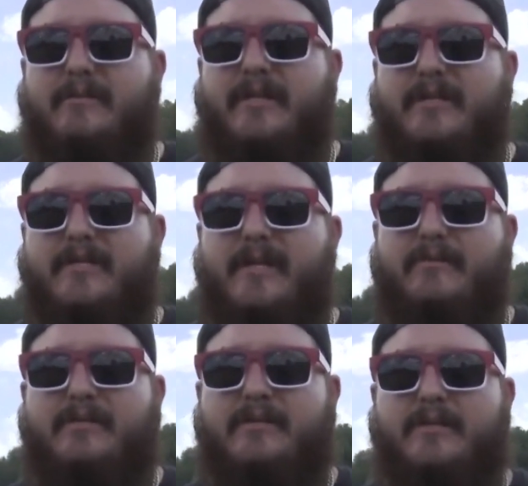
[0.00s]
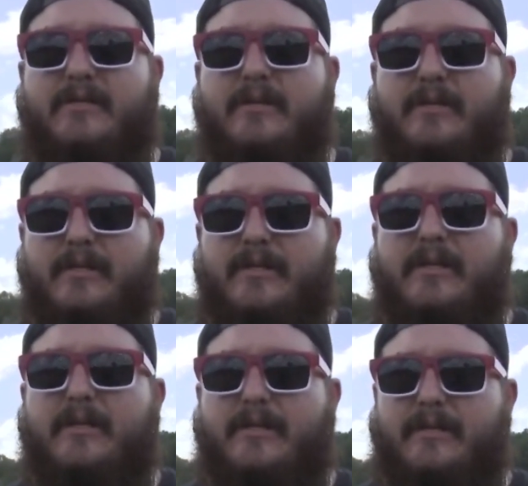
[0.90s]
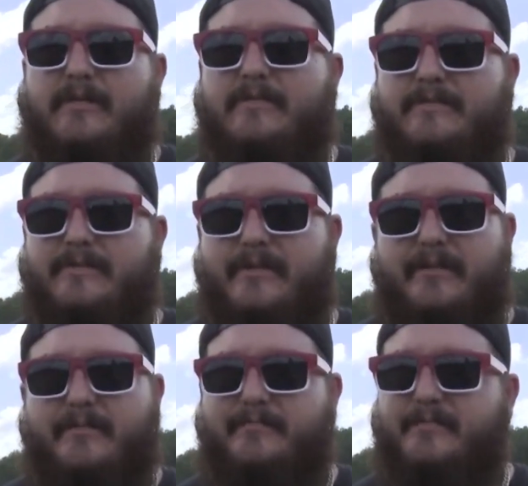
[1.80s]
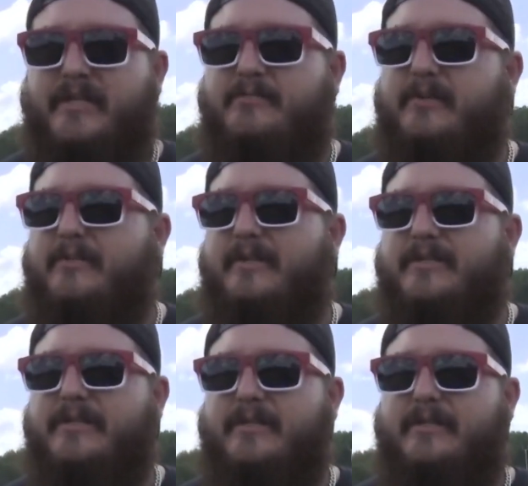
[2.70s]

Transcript: like this happens. So that's pretty much it.